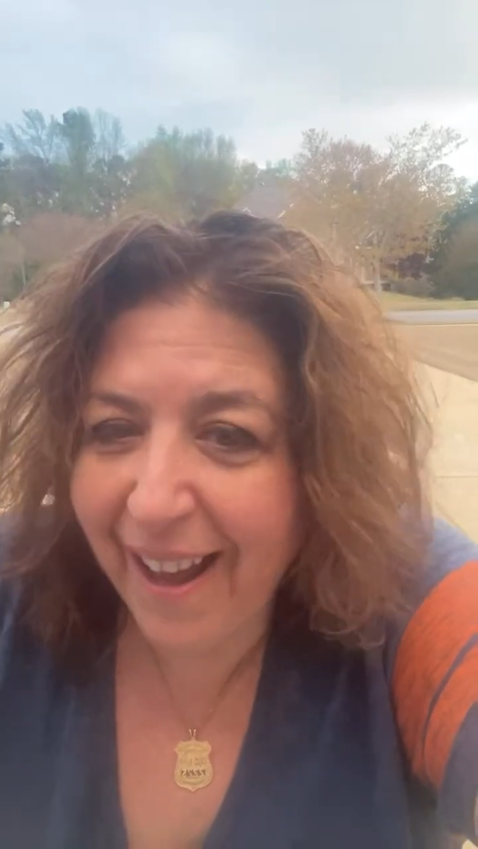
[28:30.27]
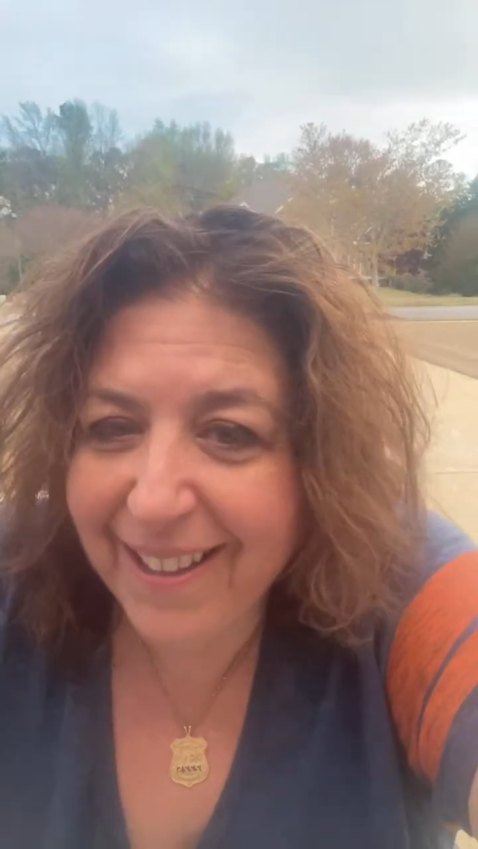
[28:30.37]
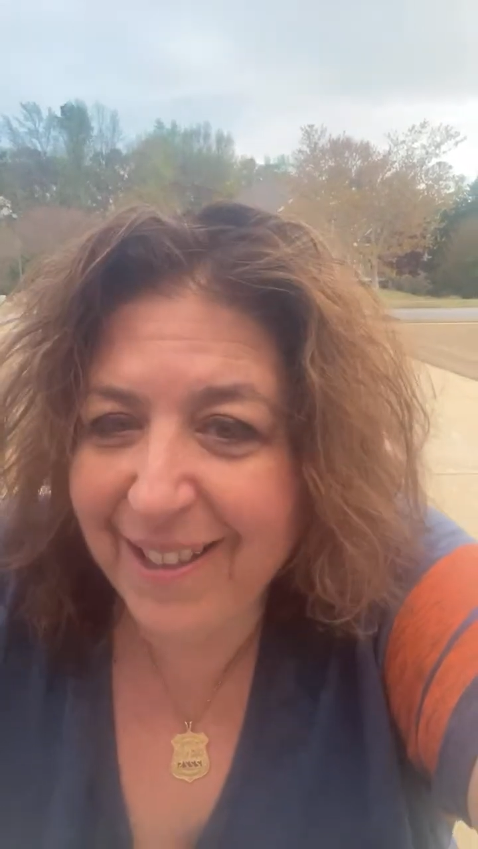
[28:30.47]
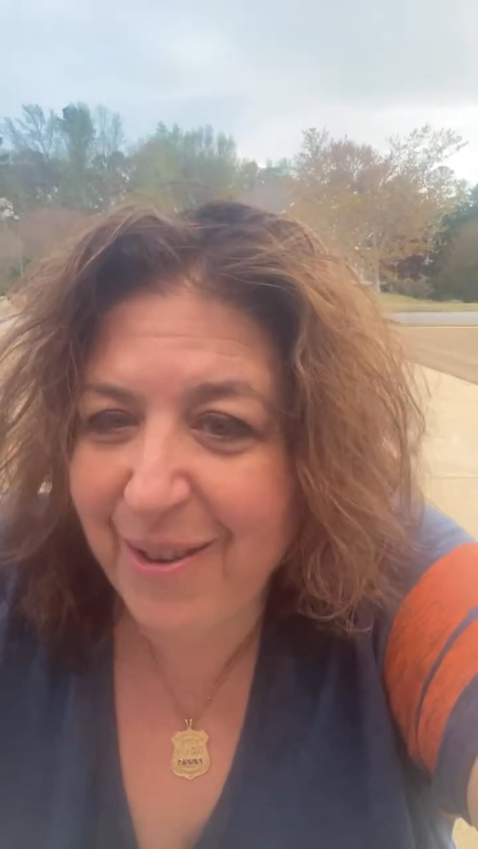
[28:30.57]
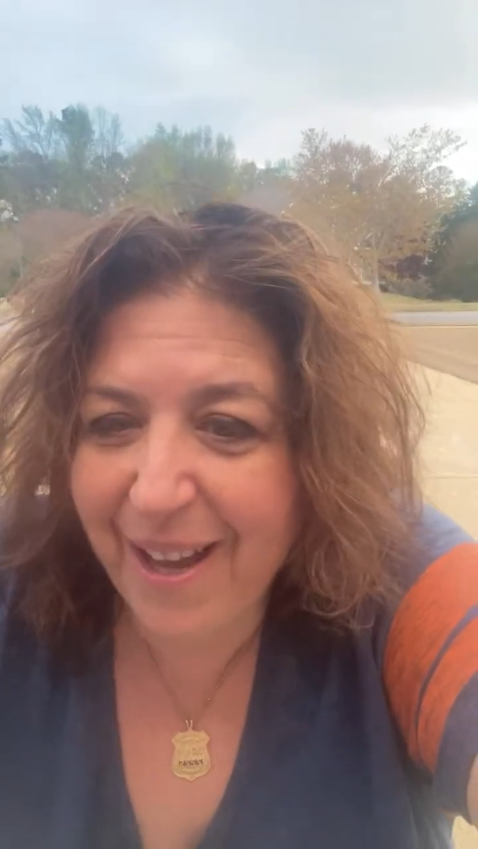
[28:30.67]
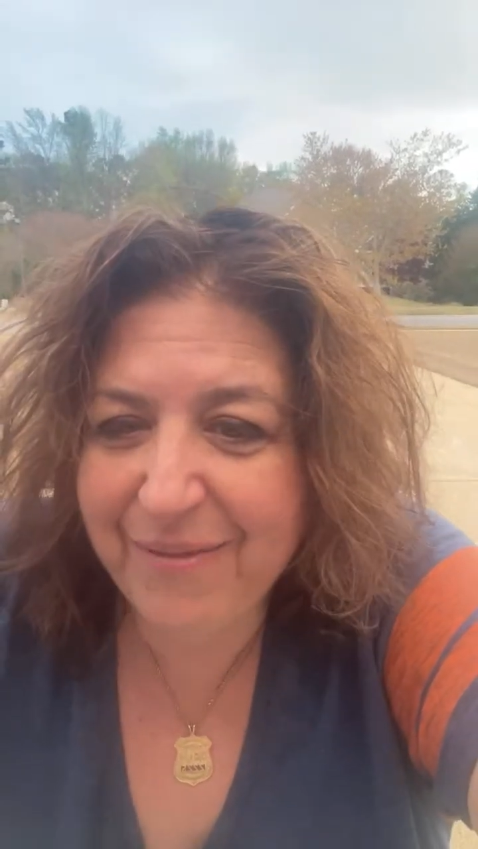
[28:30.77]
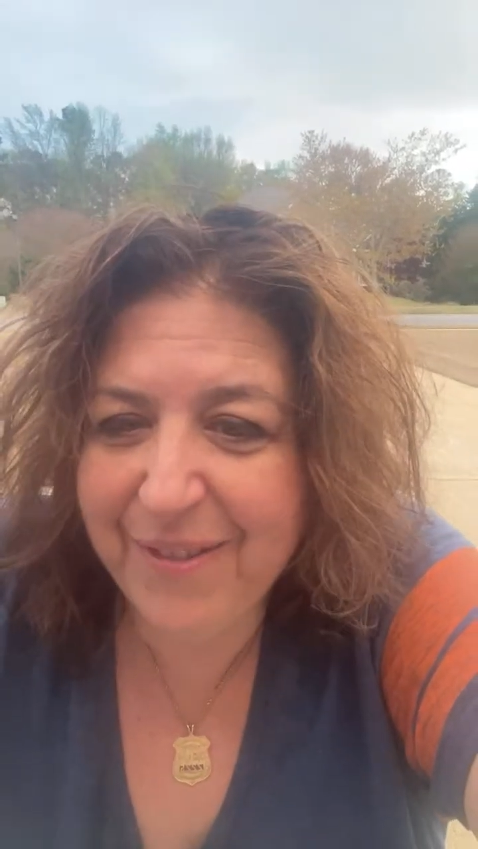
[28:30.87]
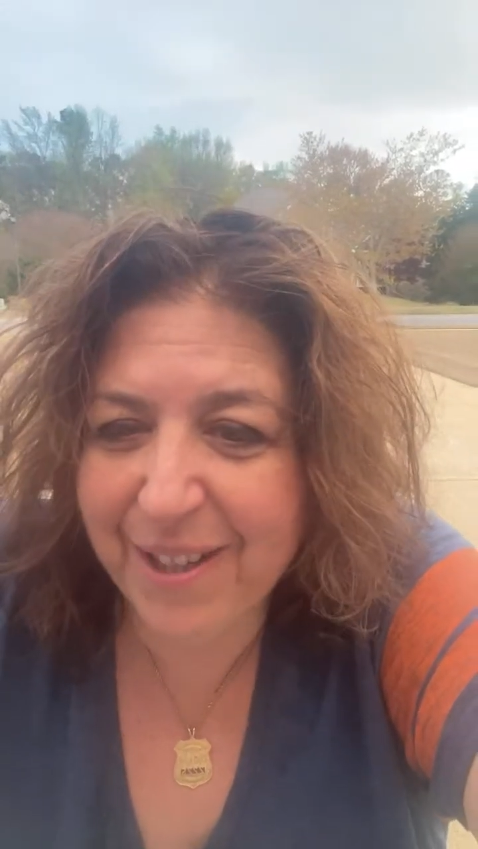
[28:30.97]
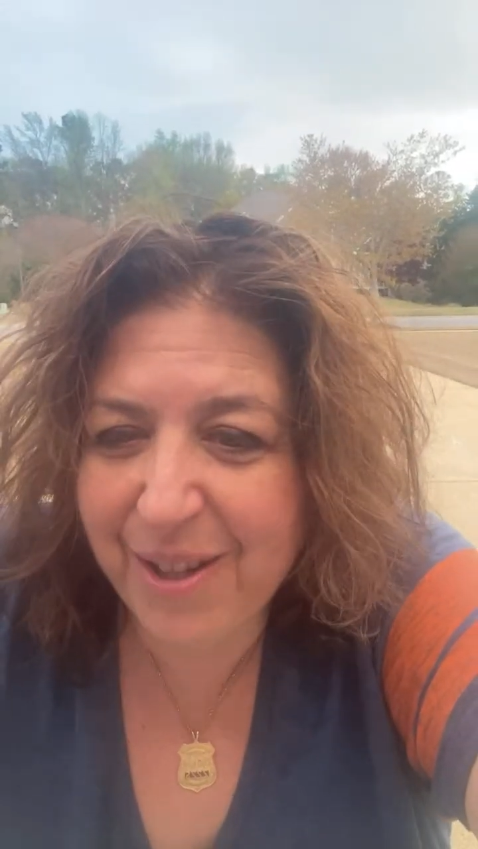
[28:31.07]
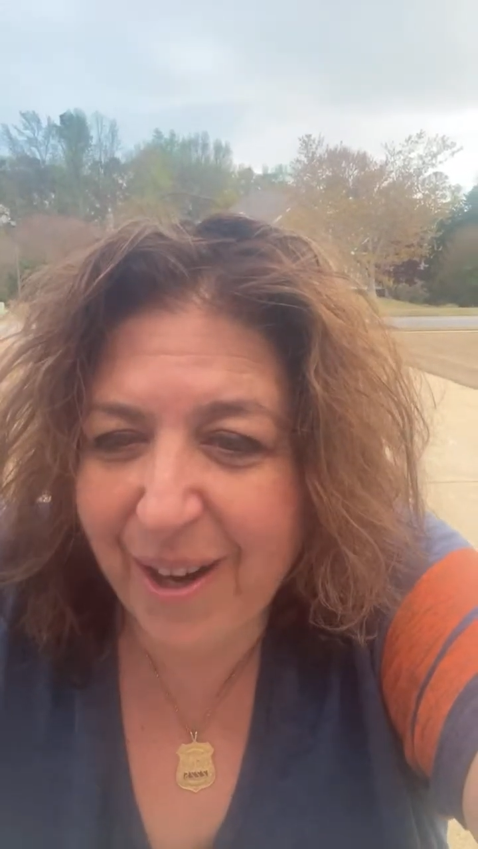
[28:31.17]
I didn't know how to
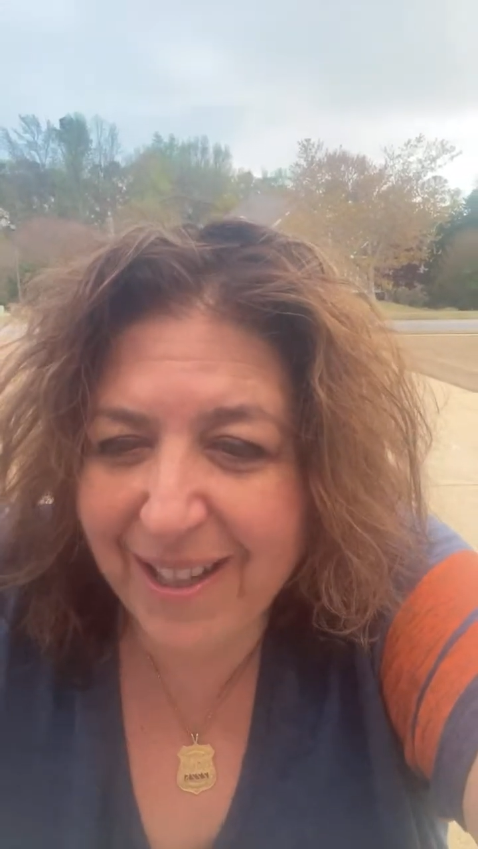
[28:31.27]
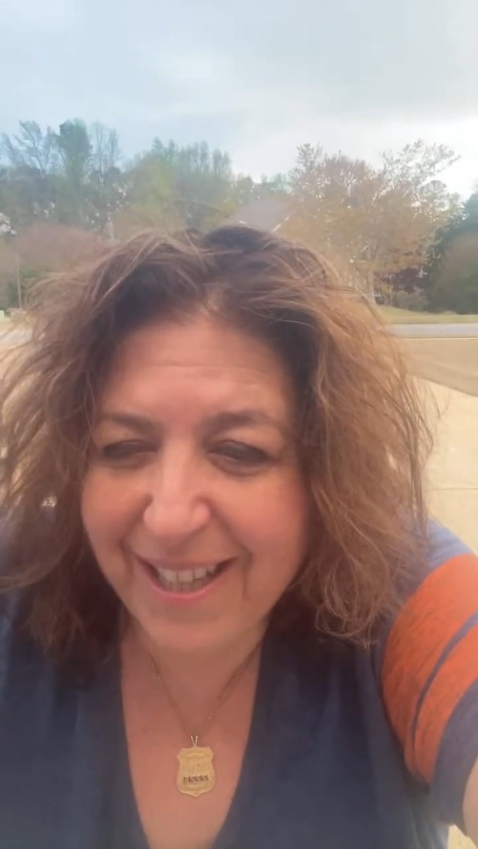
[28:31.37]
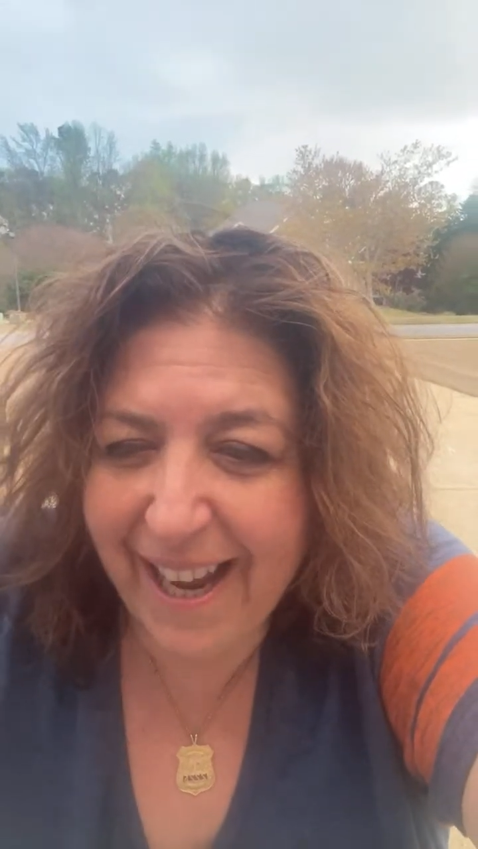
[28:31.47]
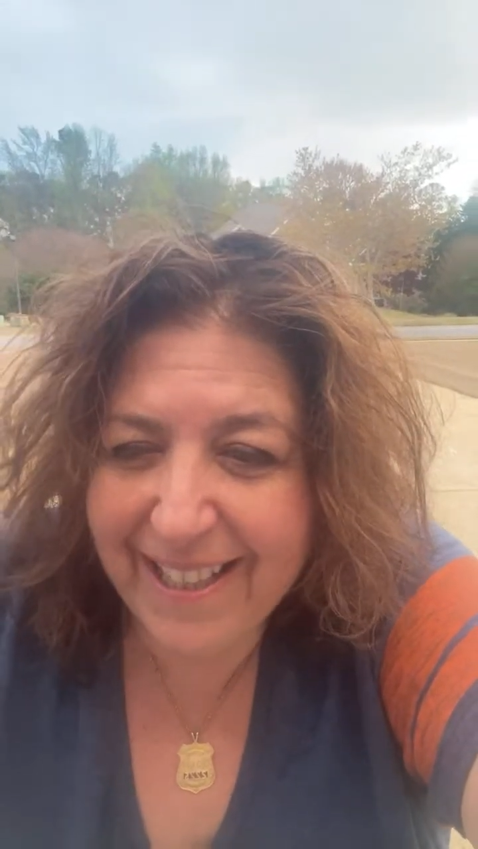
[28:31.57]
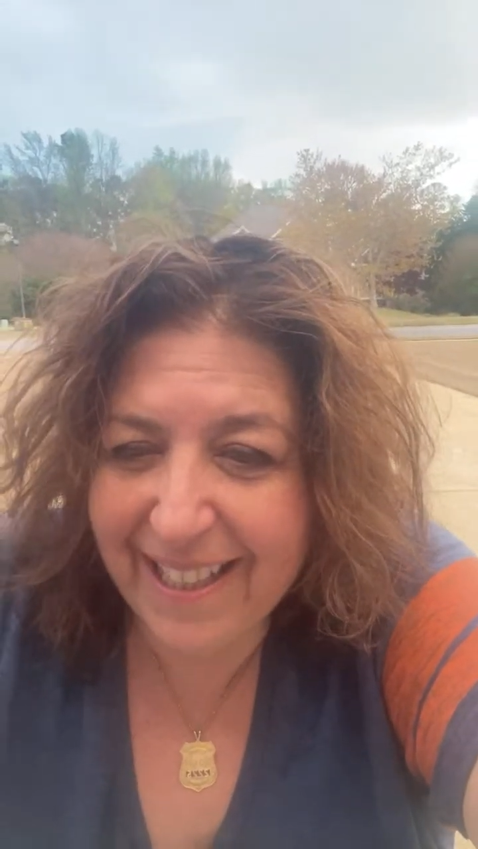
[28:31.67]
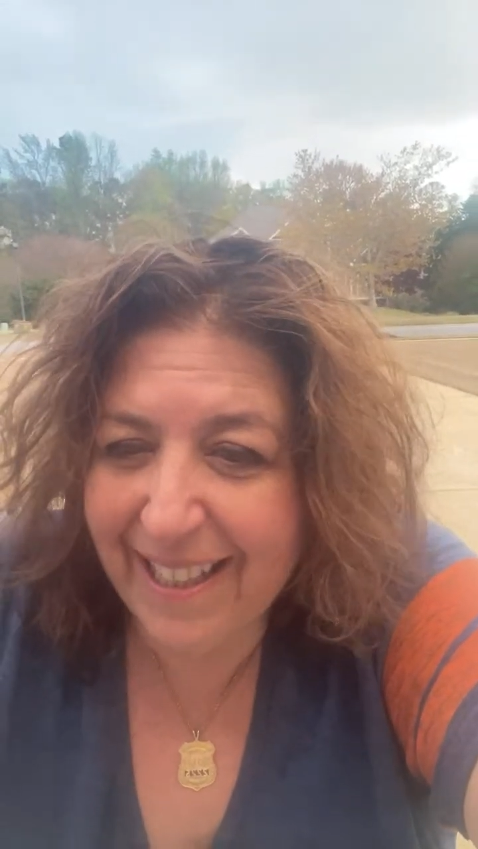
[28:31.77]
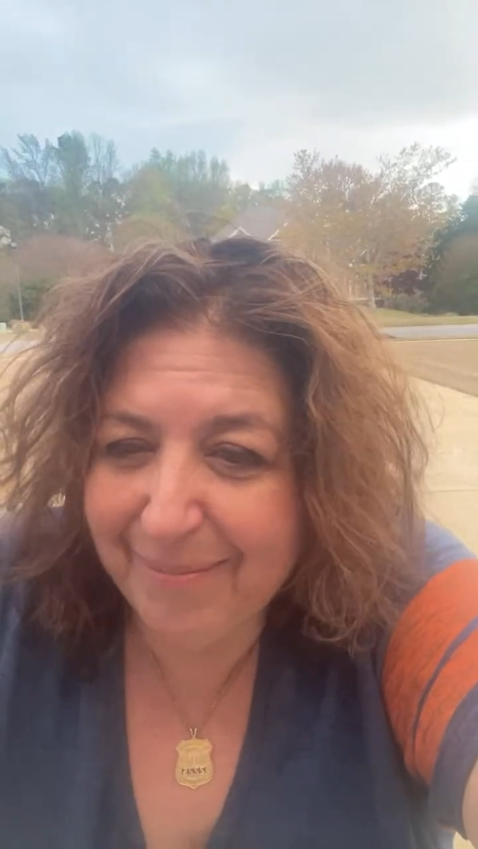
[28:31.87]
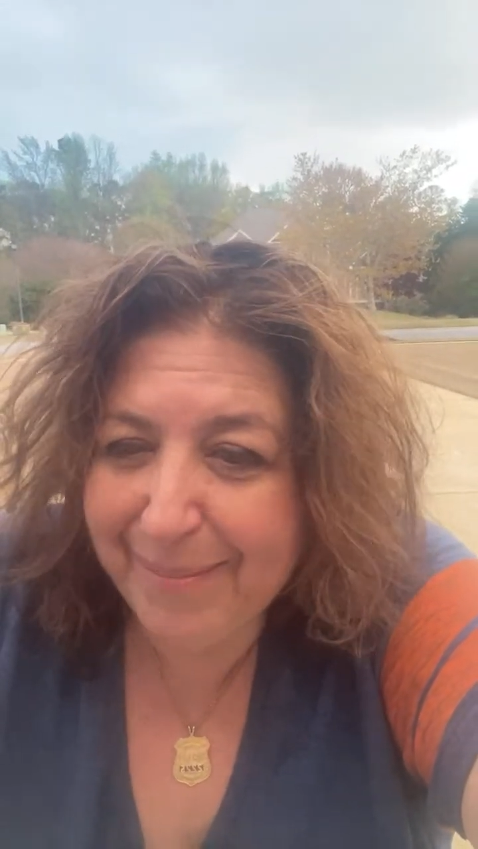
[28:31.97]
fix cars. I did